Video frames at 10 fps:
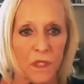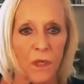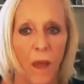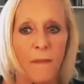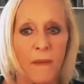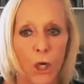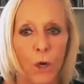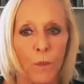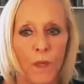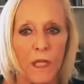You know, I mean, it,
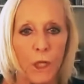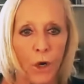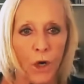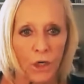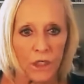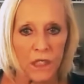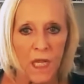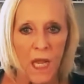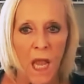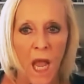really hurt.
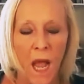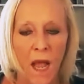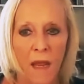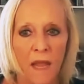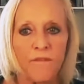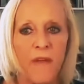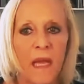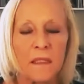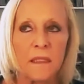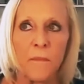Uh, in
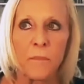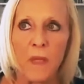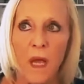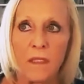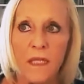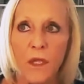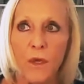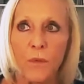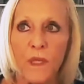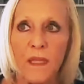fact, I'll tell
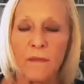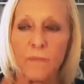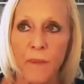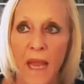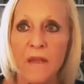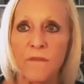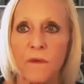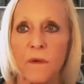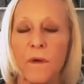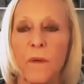you a really
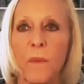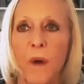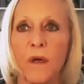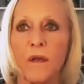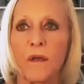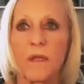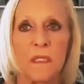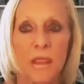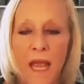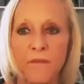painful part of this,
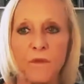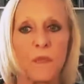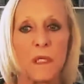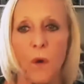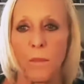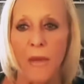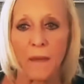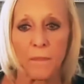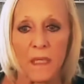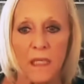and I have to really go
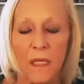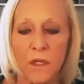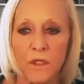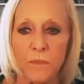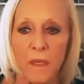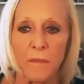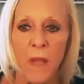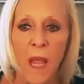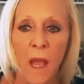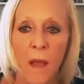back many years, but
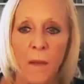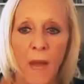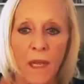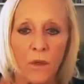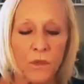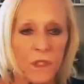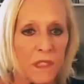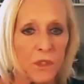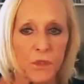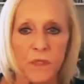my older
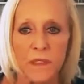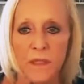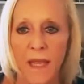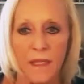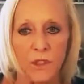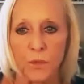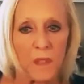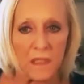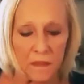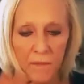sister is like a
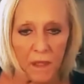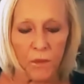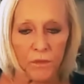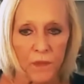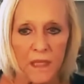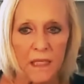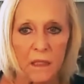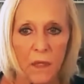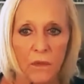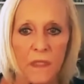twin to me. We're really
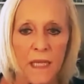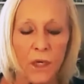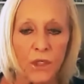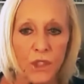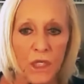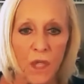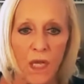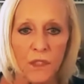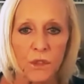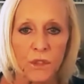close. And she
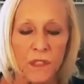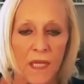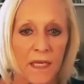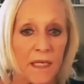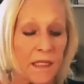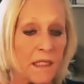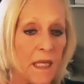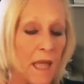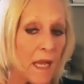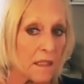lost her son in a
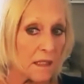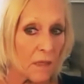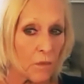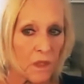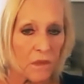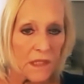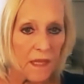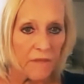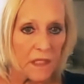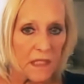ski accident when he was
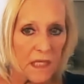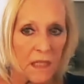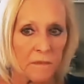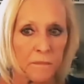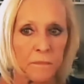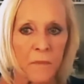17.